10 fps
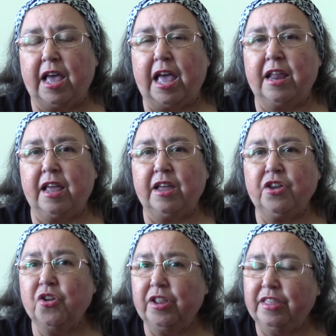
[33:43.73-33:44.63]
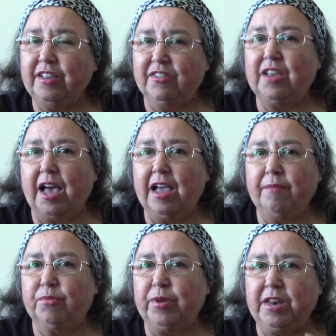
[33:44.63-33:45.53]
And you know, in these
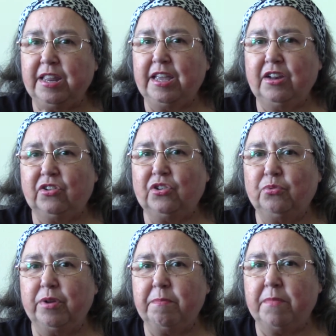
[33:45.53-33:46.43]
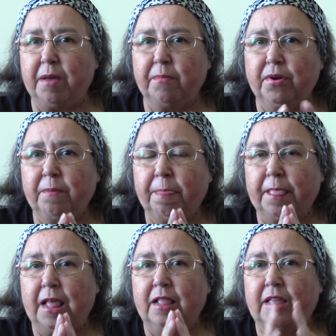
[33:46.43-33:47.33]
times we need to remember
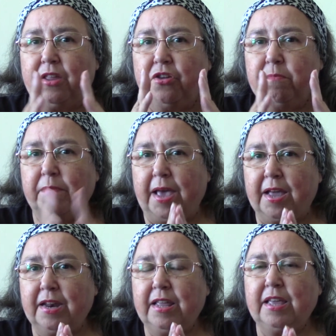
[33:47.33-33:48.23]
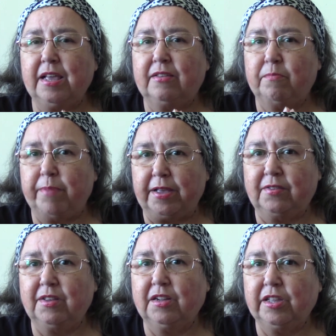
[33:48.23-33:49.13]
that humanity is
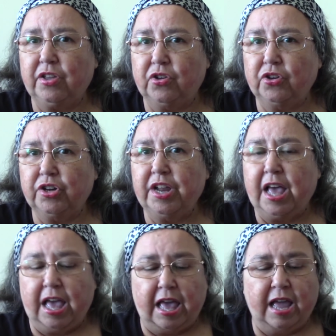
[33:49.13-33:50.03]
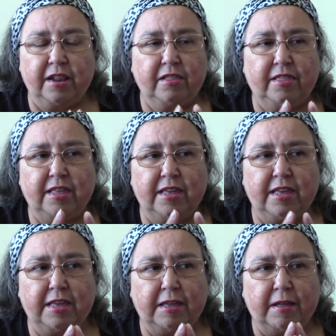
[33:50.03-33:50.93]
basically good,
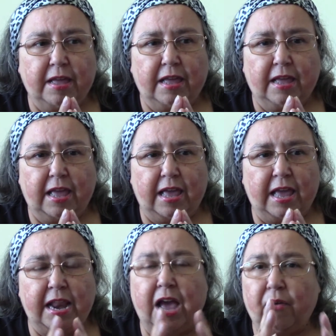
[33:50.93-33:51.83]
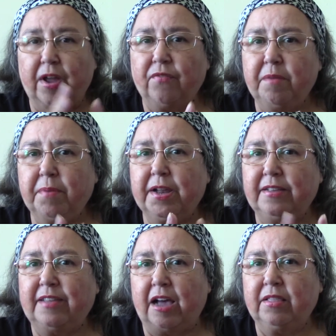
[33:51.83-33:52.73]
and how
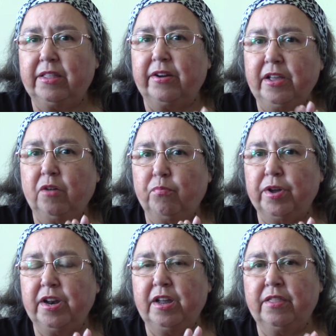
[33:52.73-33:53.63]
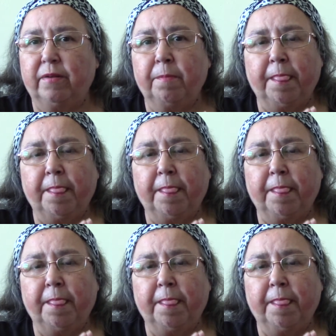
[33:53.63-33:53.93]
everybody's out there to help one another.